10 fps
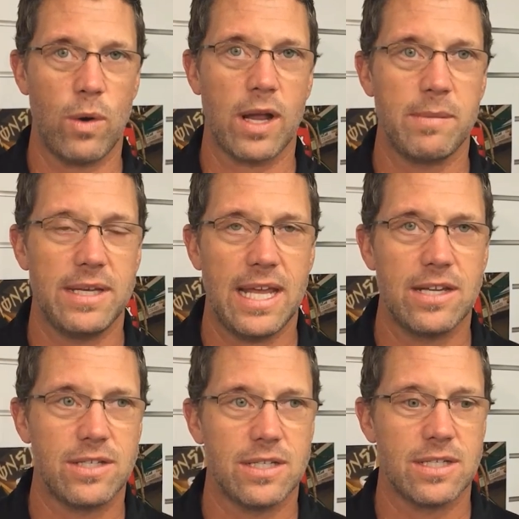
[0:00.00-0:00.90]

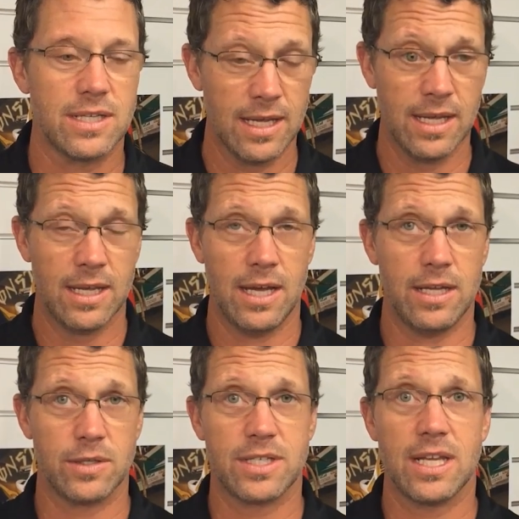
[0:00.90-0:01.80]
recommendations,
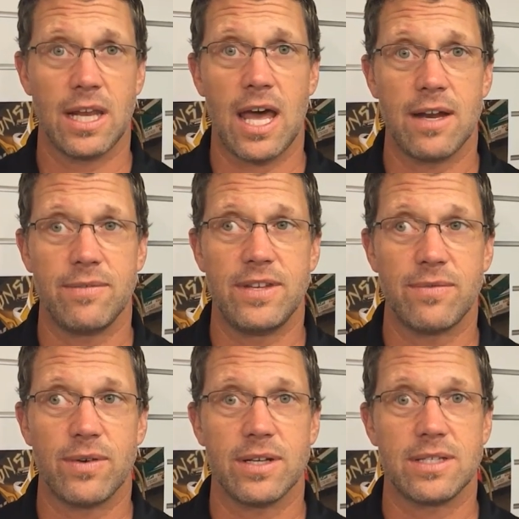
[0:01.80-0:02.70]
you'll see a lot of
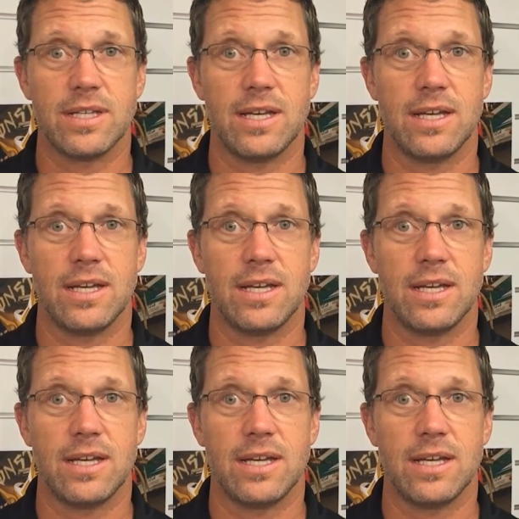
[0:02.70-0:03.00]
different